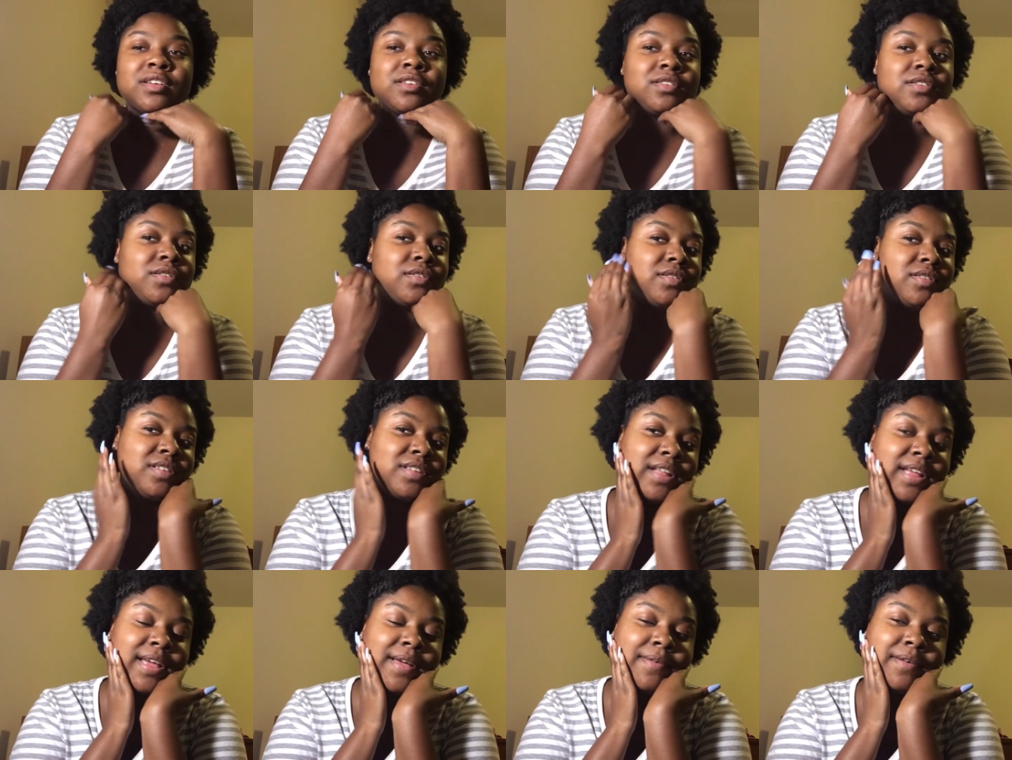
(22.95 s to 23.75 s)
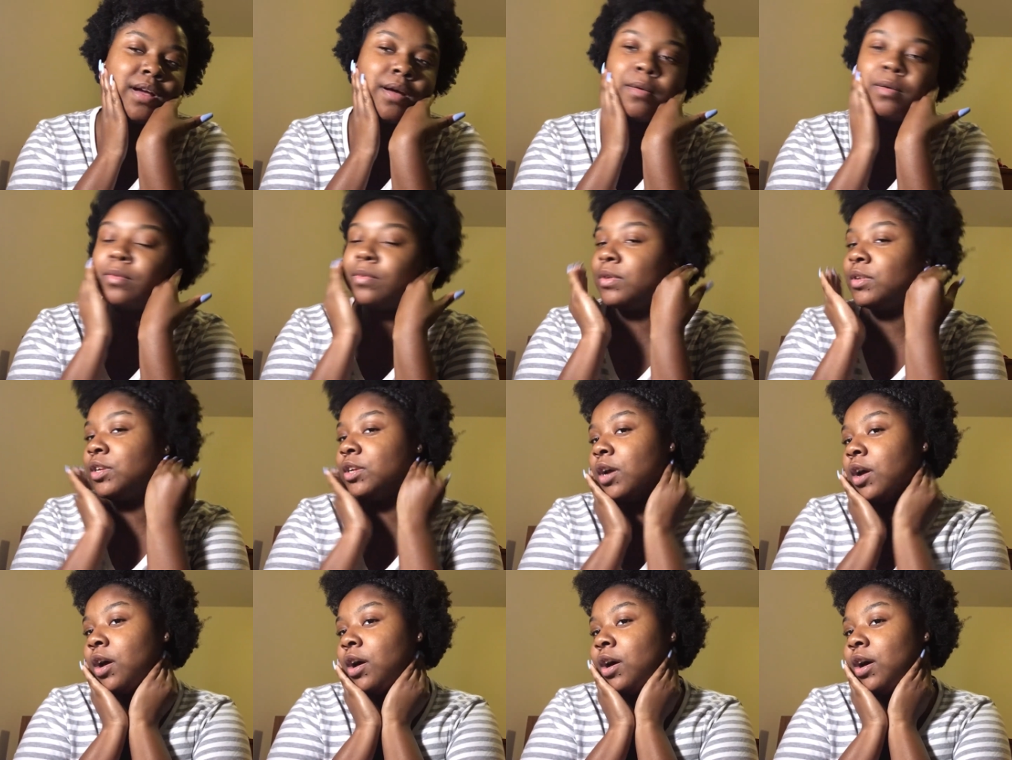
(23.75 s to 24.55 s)
So today I'm coming
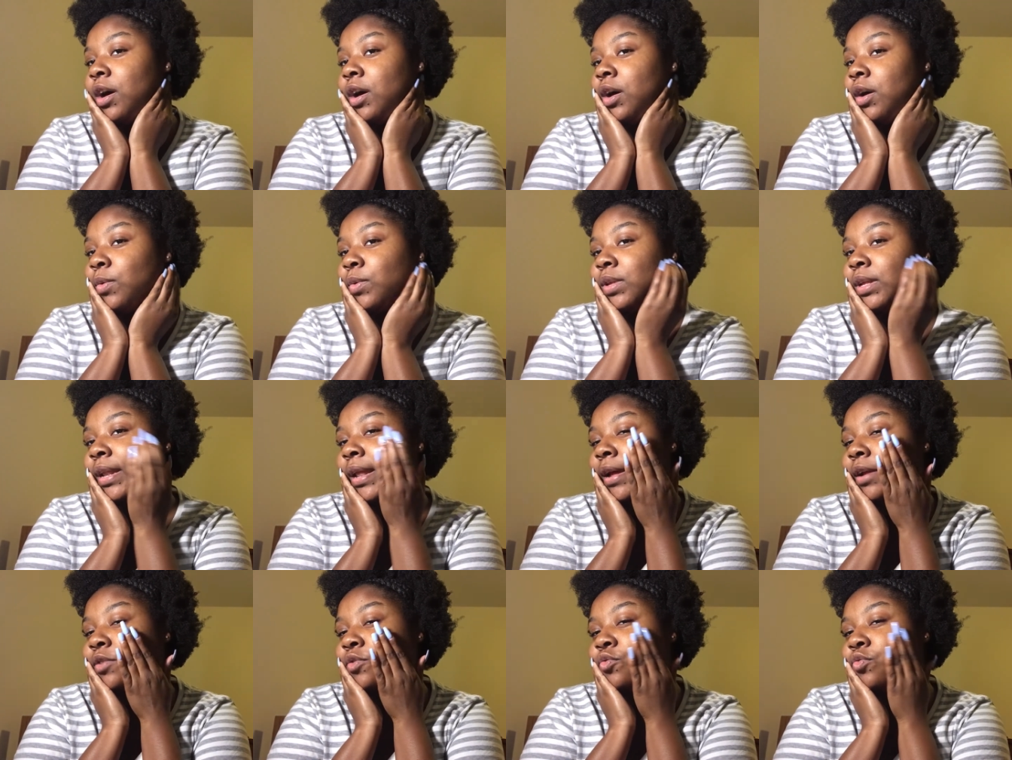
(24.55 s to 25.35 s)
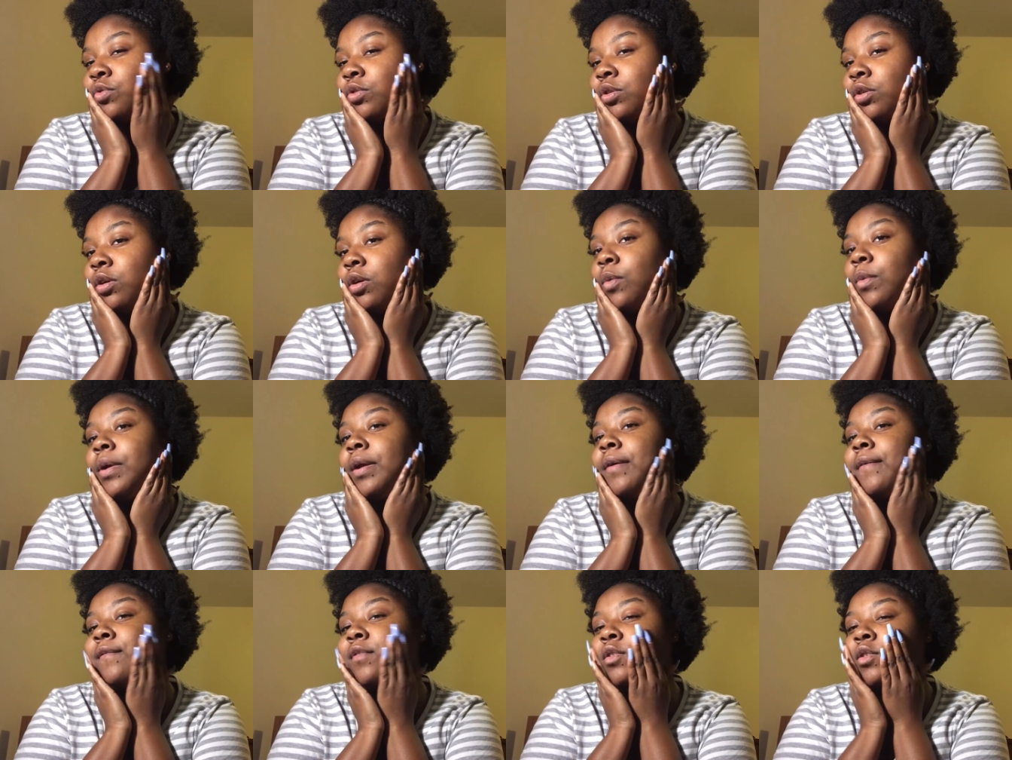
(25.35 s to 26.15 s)
with y'all the natural look or
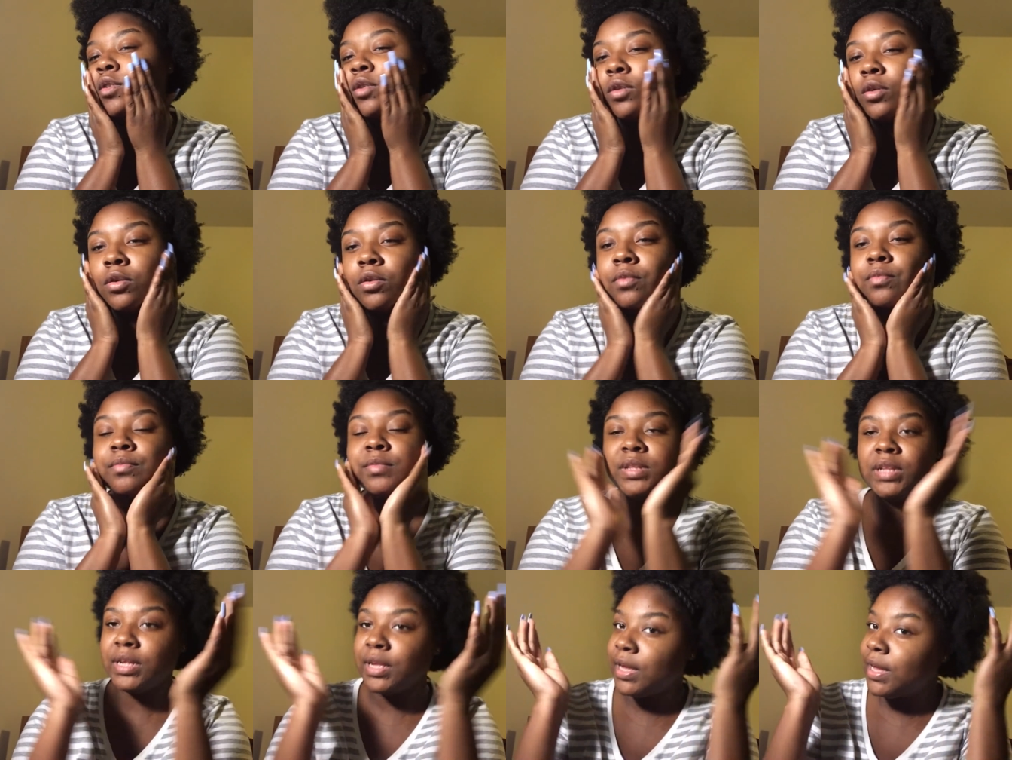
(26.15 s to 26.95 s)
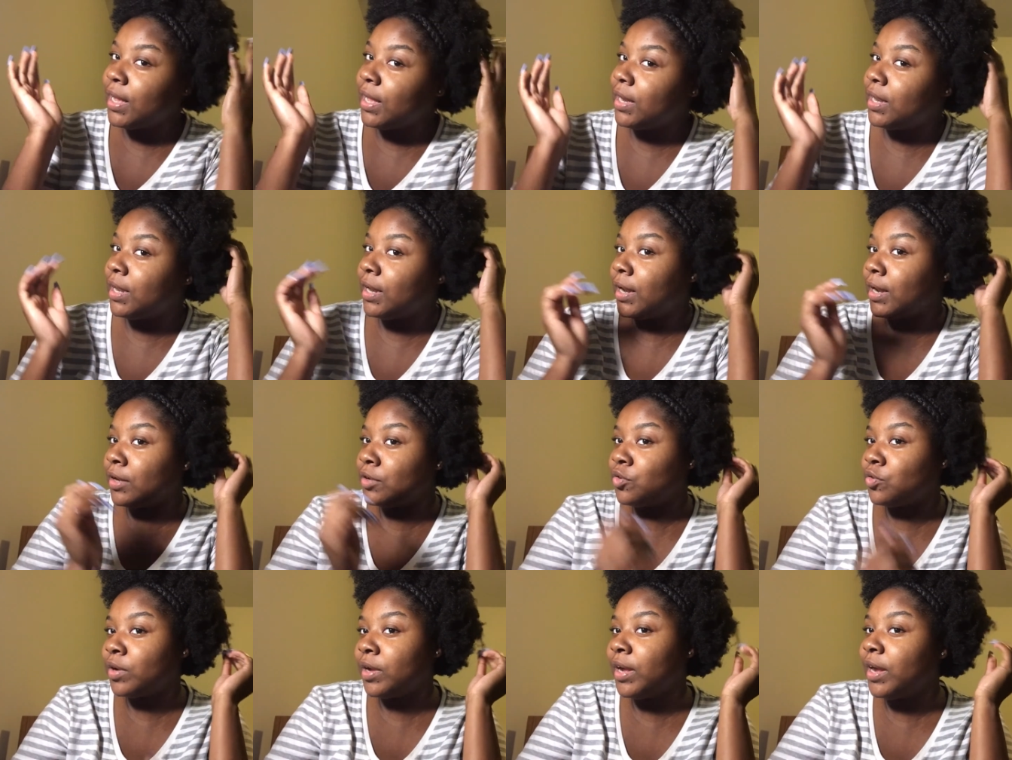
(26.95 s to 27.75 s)
whatever, and then
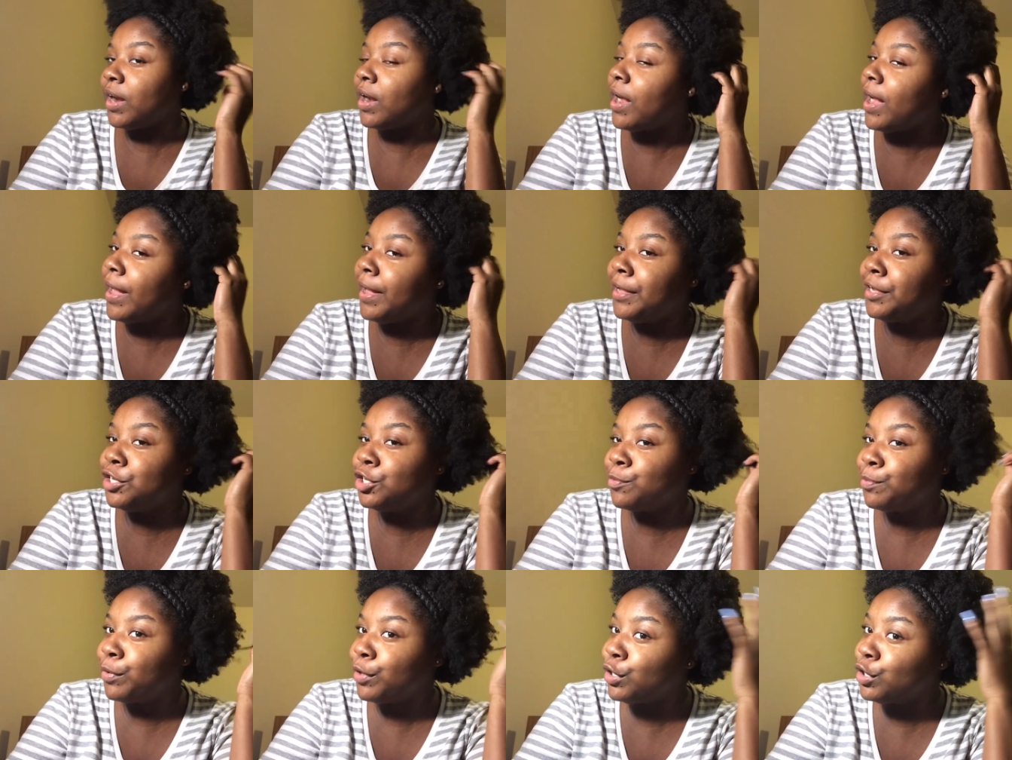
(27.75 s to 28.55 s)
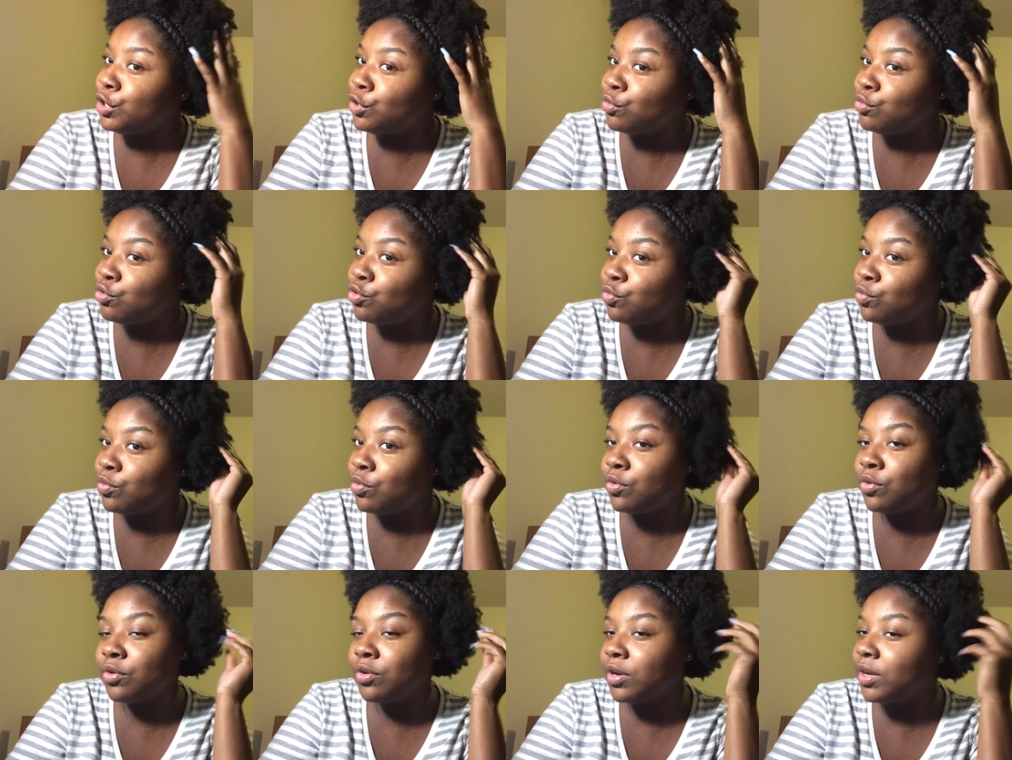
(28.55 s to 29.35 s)
natural hair as per
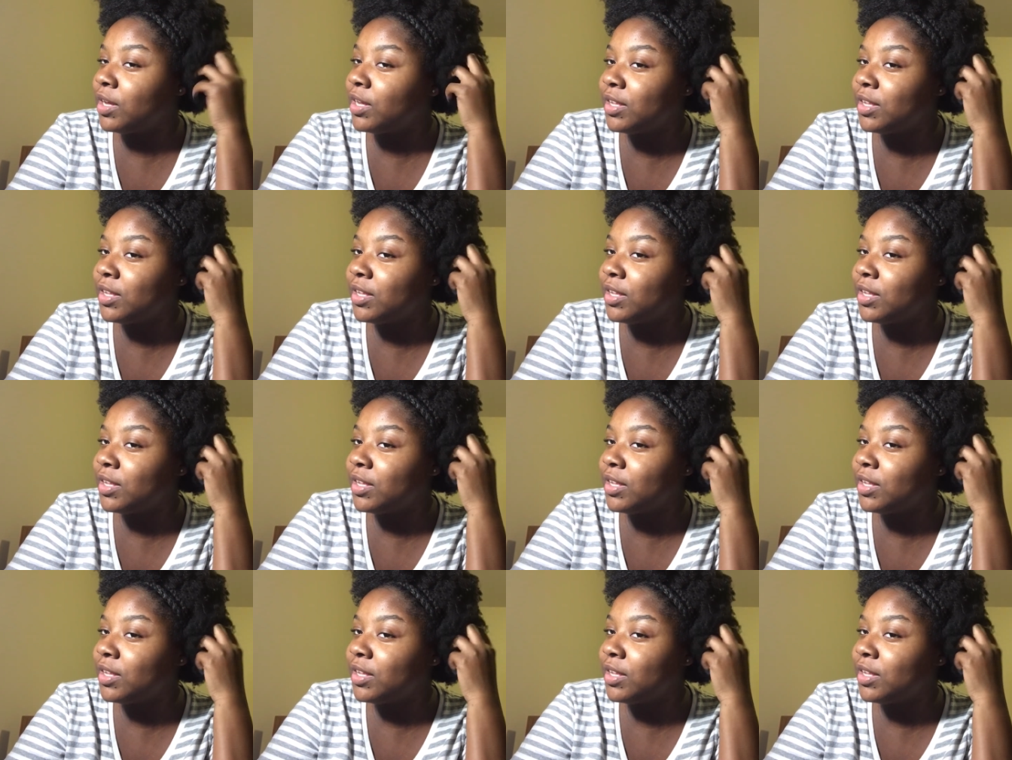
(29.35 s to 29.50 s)
usual.